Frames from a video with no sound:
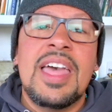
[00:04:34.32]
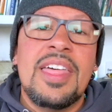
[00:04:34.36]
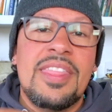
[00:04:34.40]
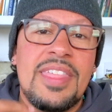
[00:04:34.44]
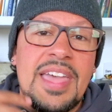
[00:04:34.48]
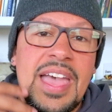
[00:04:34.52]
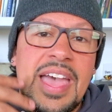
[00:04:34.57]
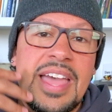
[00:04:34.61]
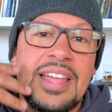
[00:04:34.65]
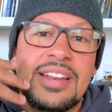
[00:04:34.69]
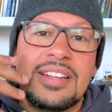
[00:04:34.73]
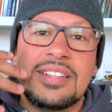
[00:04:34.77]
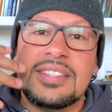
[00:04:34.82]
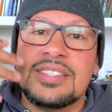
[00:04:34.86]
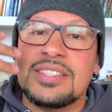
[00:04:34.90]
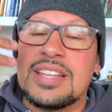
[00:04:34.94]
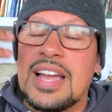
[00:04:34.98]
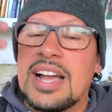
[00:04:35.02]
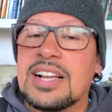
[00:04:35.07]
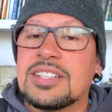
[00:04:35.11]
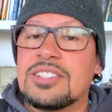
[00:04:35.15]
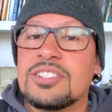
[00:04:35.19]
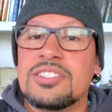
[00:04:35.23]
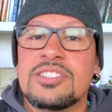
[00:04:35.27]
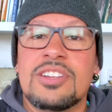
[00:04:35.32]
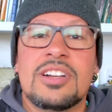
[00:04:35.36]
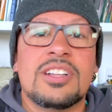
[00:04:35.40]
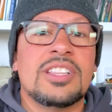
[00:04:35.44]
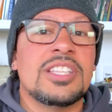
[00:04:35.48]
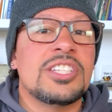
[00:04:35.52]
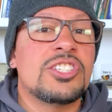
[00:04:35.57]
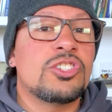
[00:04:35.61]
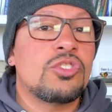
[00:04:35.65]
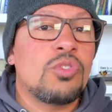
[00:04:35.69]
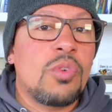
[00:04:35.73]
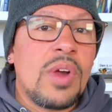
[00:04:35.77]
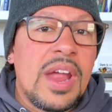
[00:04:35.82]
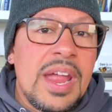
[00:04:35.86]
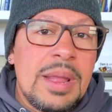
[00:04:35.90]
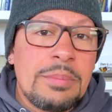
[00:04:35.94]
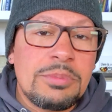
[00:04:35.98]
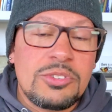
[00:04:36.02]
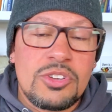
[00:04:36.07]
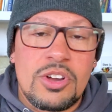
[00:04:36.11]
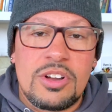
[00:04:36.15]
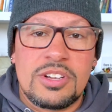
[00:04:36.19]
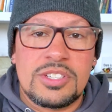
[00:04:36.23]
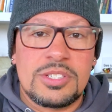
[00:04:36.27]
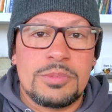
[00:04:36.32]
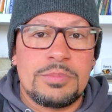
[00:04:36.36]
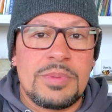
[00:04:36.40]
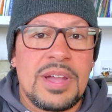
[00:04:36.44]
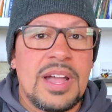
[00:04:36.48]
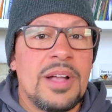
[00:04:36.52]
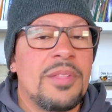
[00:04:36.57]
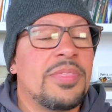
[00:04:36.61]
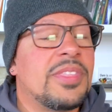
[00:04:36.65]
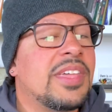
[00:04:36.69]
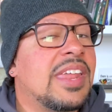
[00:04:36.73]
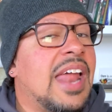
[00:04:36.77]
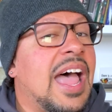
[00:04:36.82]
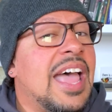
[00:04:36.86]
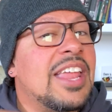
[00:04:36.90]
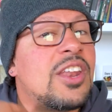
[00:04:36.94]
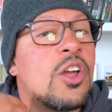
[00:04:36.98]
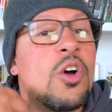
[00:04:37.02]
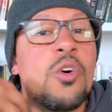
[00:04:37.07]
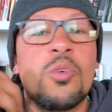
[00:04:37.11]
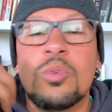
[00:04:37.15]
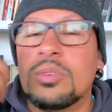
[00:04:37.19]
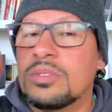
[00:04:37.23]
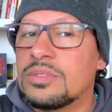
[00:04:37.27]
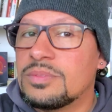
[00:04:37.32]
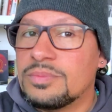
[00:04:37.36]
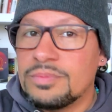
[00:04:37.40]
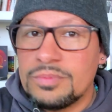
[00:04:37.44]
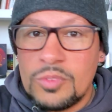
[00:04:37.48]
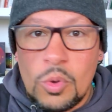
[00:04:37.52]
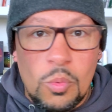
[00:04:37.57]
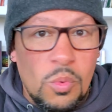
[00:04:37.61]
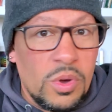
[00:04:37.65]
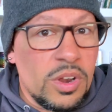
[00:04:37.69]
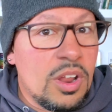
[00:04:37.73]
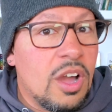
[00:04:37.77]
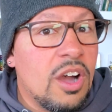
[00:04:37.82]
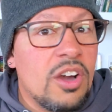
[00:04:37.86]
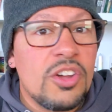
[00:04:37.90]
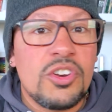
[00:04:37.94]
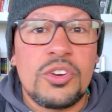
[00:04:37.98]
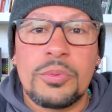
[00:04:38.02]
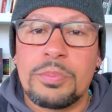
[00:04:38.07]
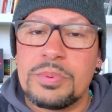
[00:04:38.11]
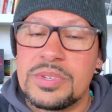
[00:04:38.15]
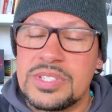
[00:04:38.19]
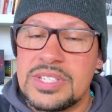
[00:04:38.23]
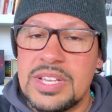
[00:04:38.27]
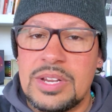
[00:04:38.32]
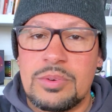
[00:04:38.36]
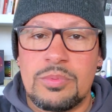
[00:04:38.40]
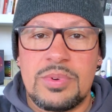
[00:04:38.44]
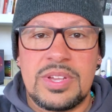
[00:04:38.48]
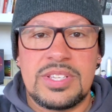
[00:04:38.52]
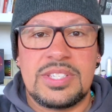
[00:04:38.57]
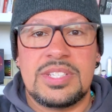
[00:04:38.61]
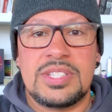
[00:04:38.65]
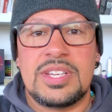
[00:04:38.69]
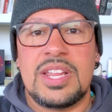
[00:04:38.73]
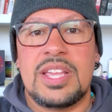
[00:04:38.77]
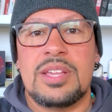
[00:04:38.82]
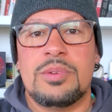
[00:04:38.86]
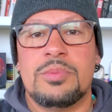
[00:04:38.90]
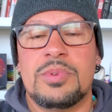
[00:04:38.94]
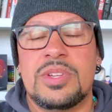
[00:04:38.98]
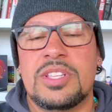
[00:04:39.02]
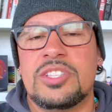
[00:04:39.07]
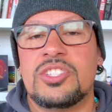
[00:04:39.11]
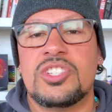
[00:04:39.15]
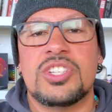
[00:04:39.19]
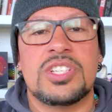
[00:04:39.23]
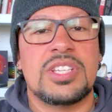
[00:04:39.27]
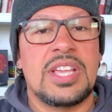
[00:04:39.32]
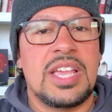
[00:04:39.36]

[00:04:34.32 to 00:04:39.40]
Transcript: that Dr. Douglas Graham talks about that I don't 100% resonate with.